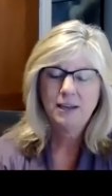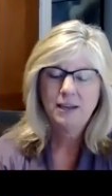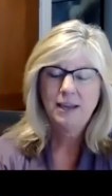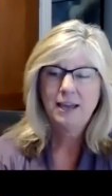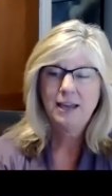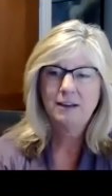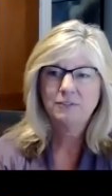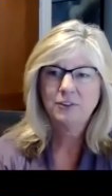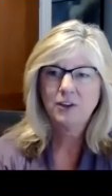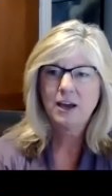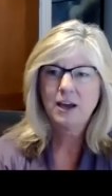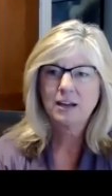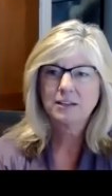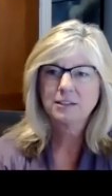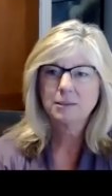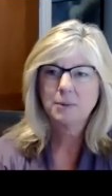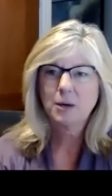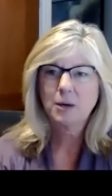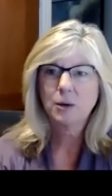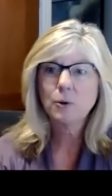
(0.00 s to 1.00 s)
have
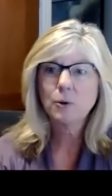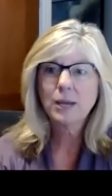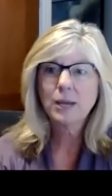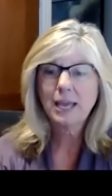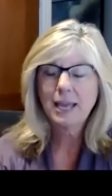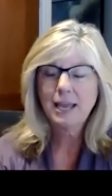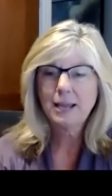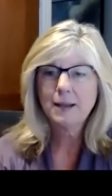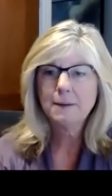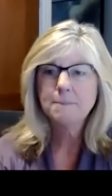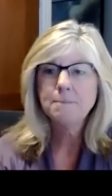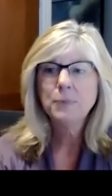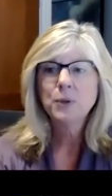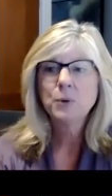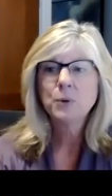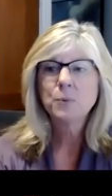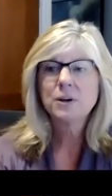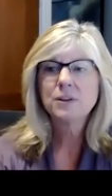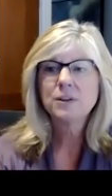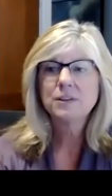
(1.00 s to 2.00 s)
talked about, okay,
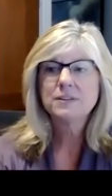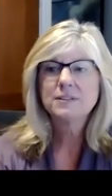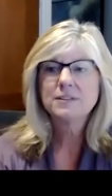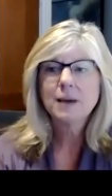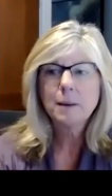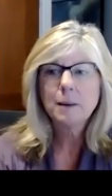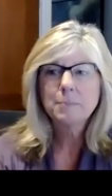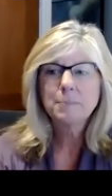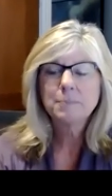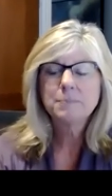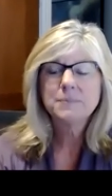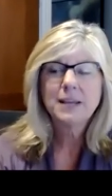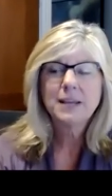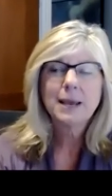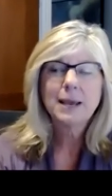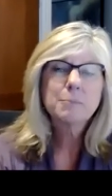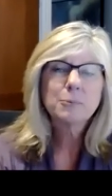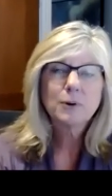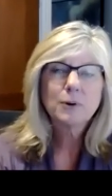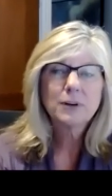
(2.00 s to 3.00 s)
what are the
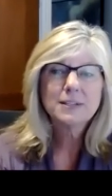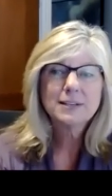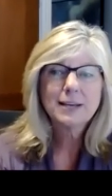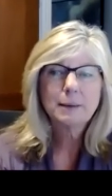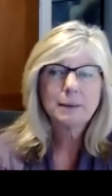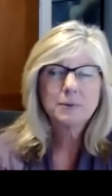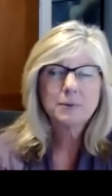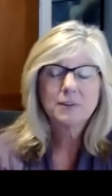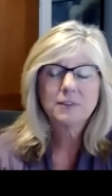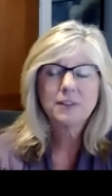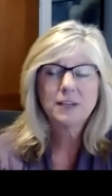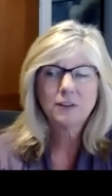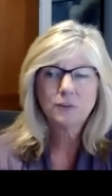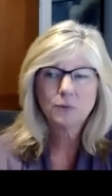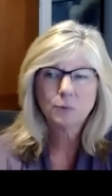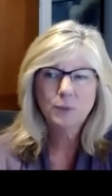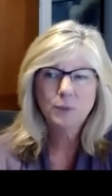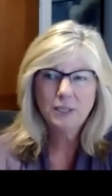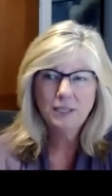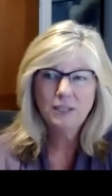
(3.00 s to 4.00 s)
temporary types of
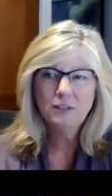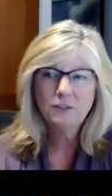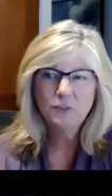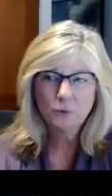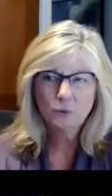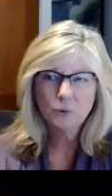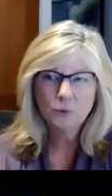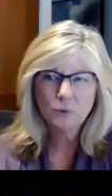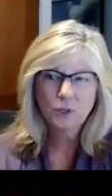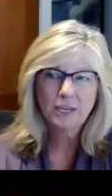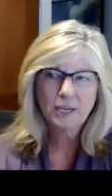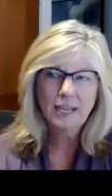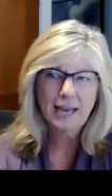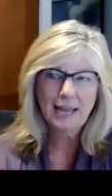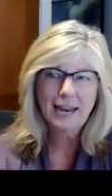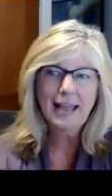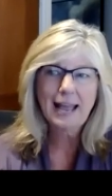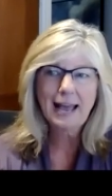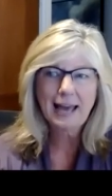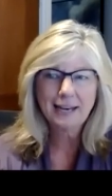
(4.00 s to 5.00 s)
things we need to look
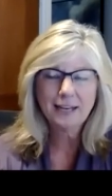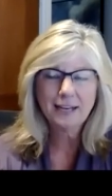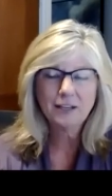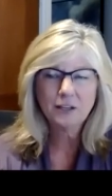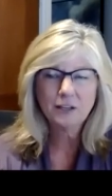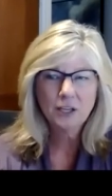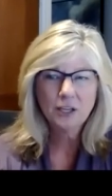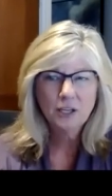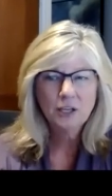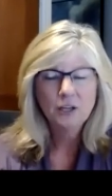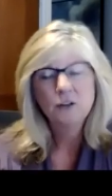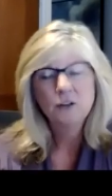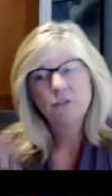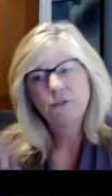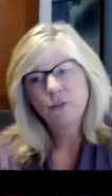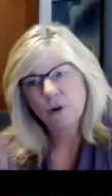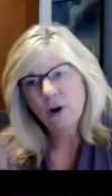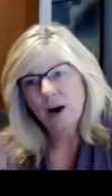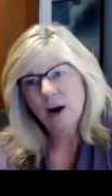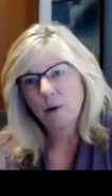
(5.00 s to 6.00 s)
at adding
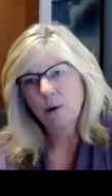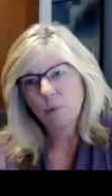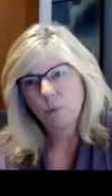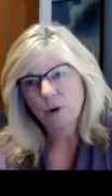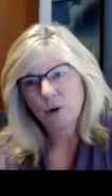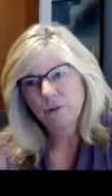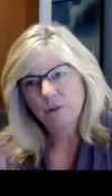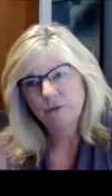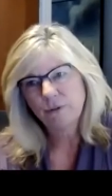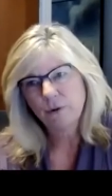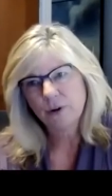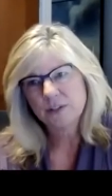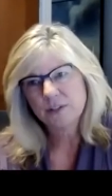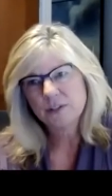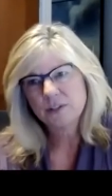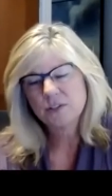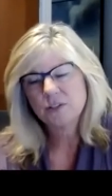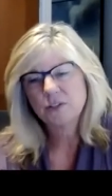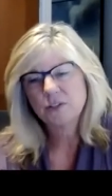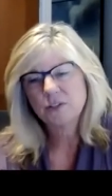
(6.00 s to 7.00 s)
for our
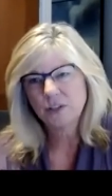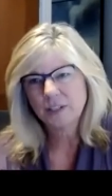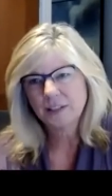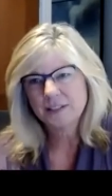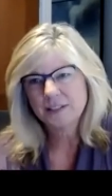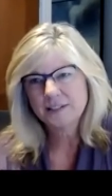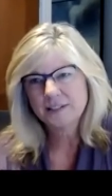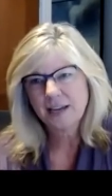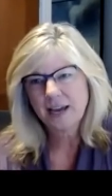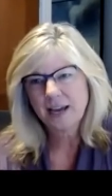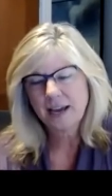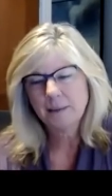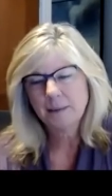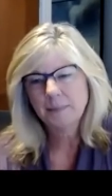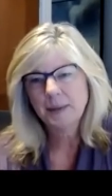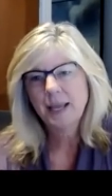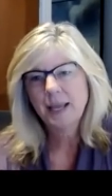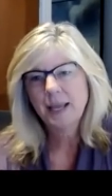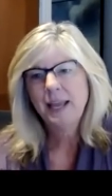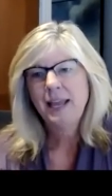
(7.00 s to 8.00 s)
workforce during this
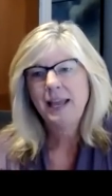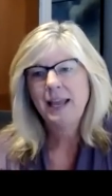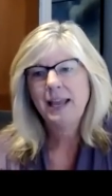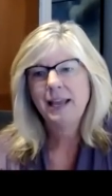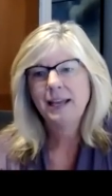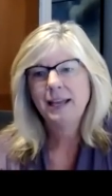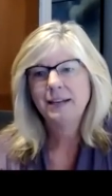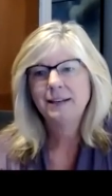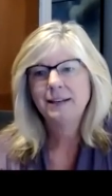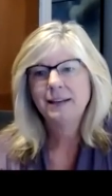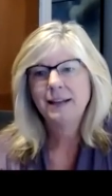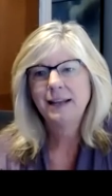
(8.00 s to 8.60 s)
time and,